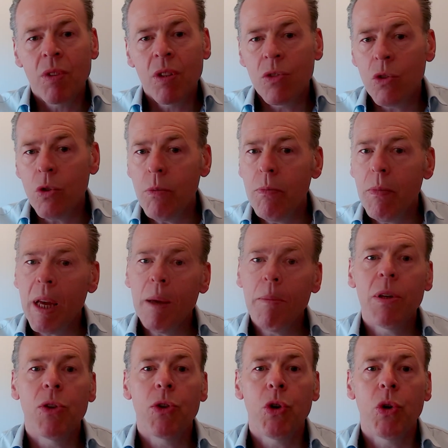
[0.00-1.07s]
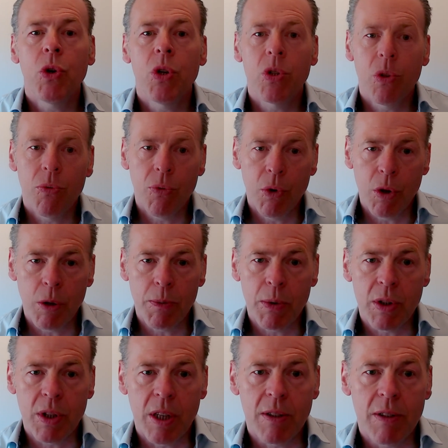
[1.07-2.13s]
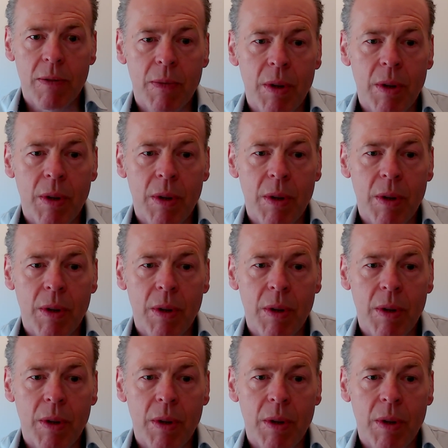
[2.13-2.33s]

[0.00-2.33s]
to maybe 30 to 40%.